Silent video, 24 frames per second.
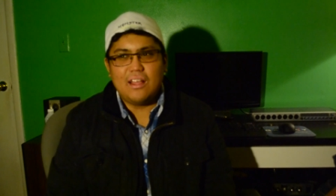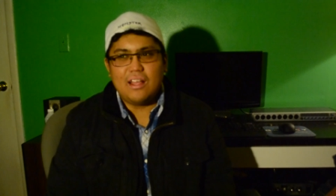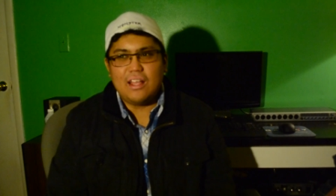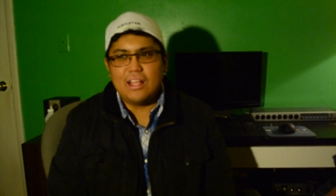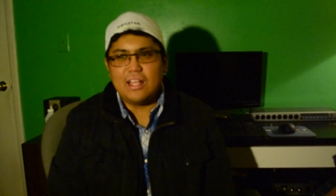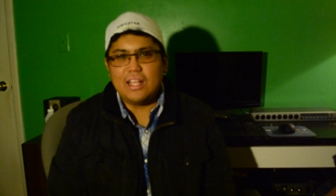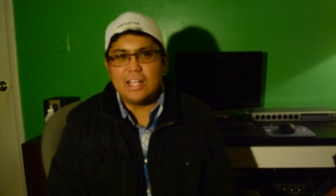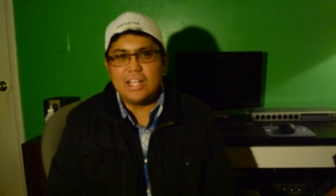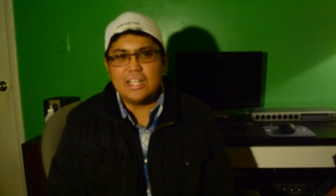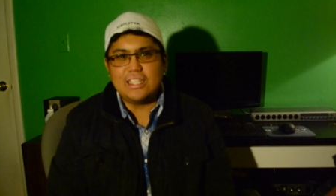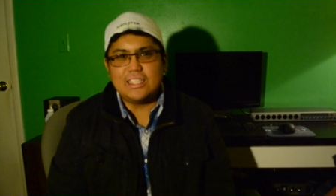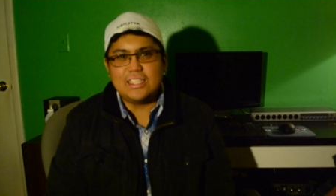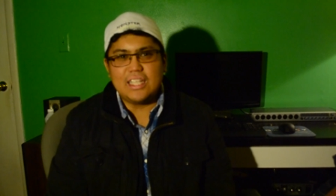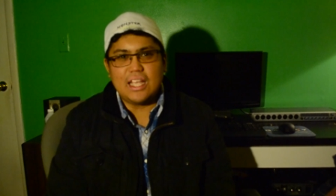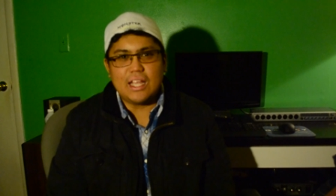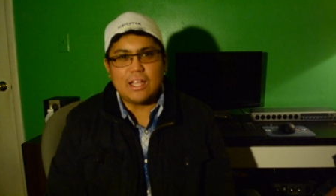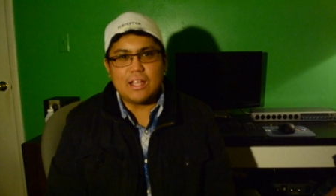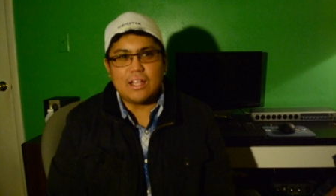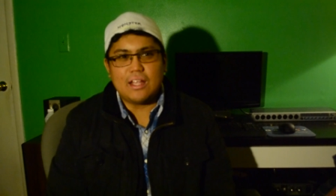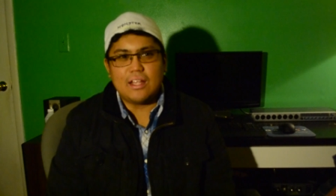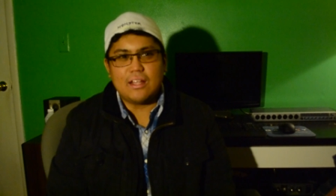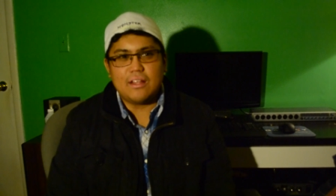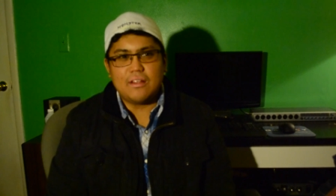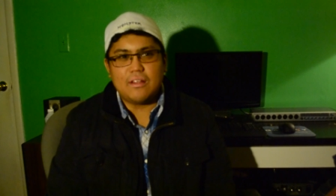it's like
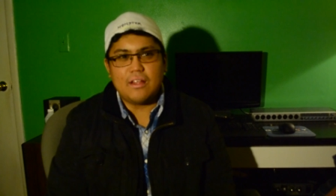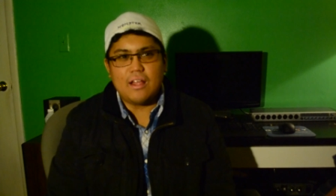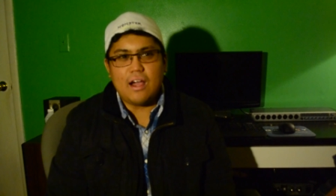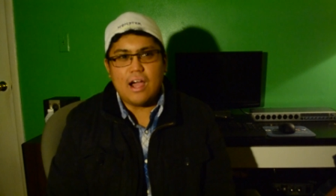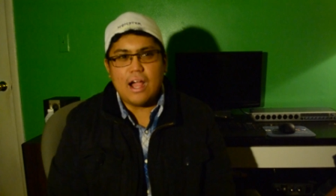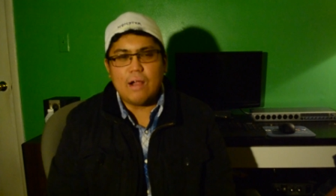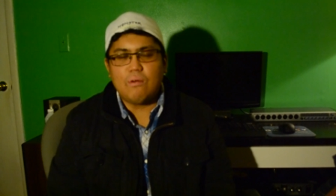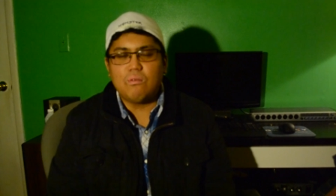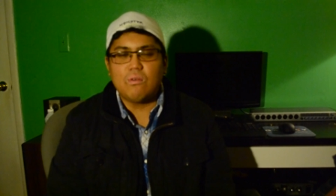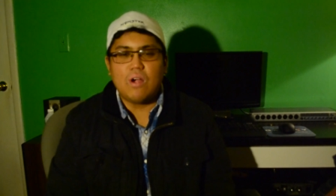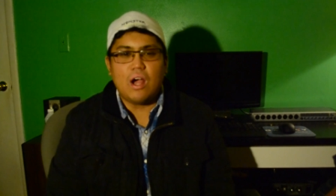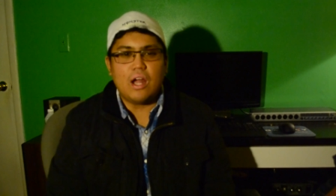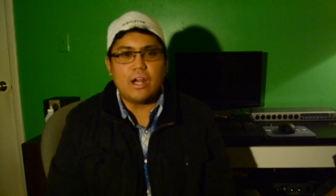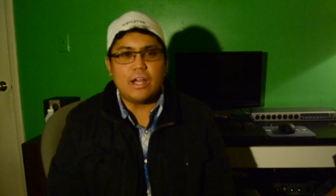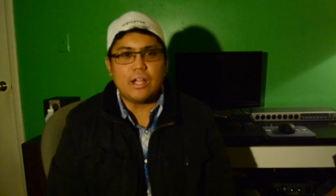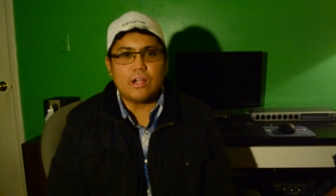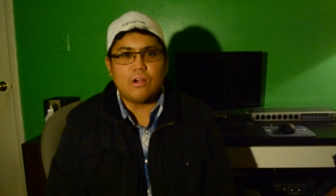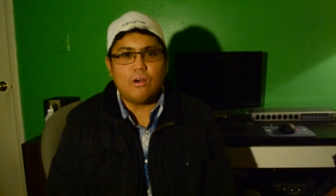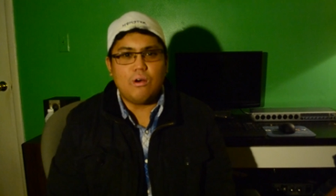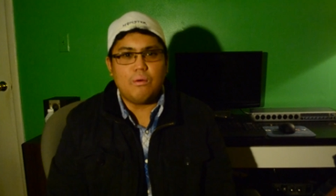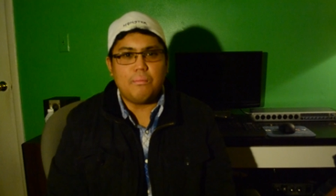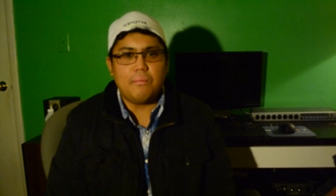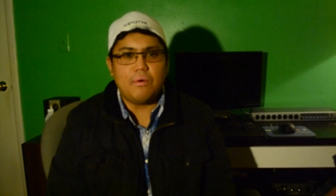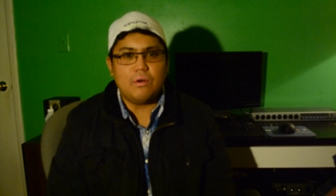ironic
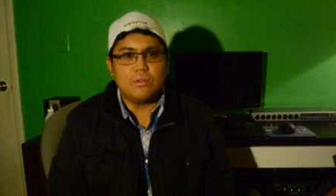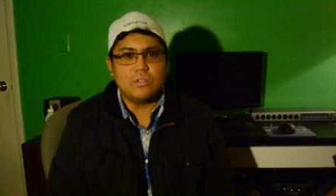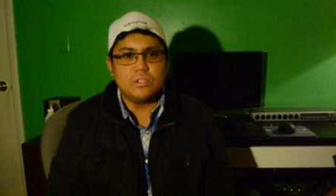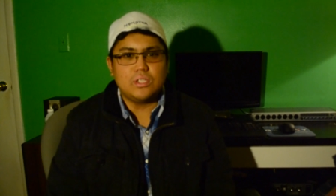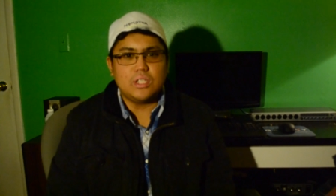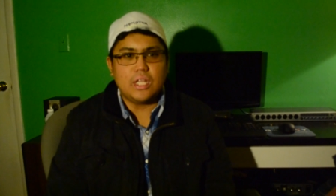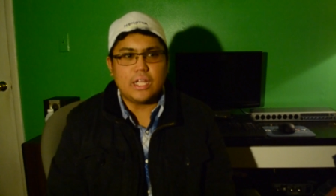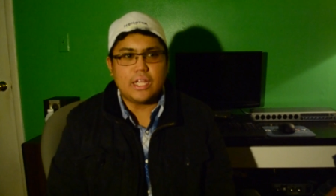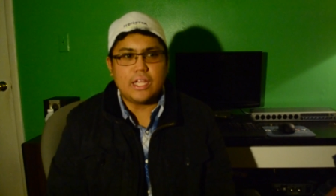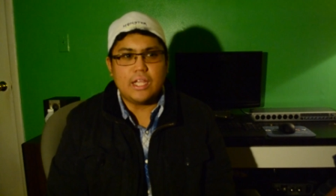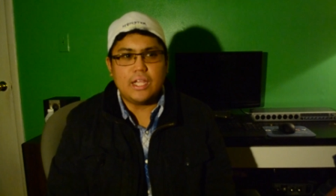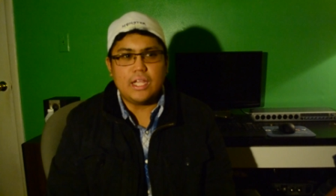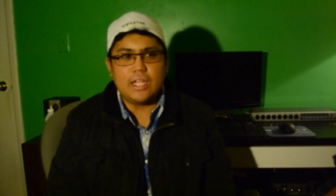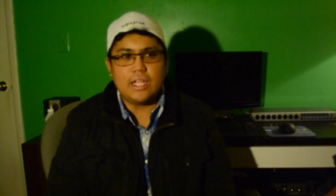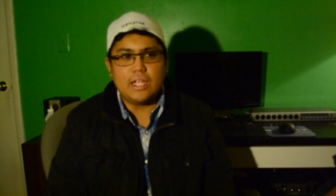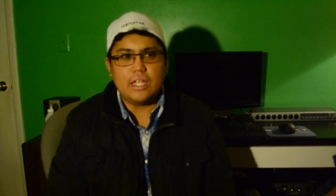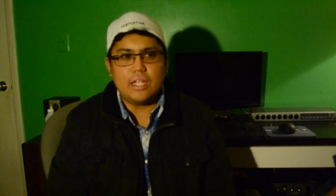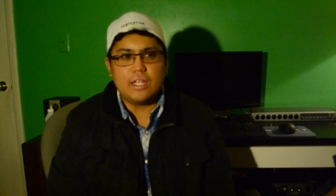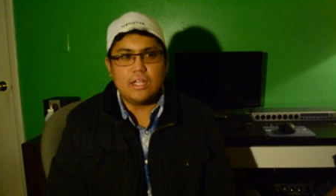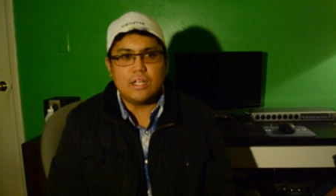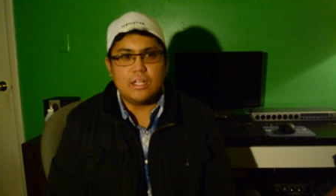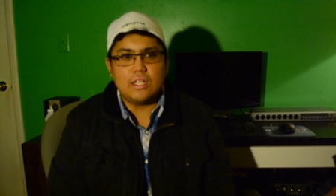almost. Like he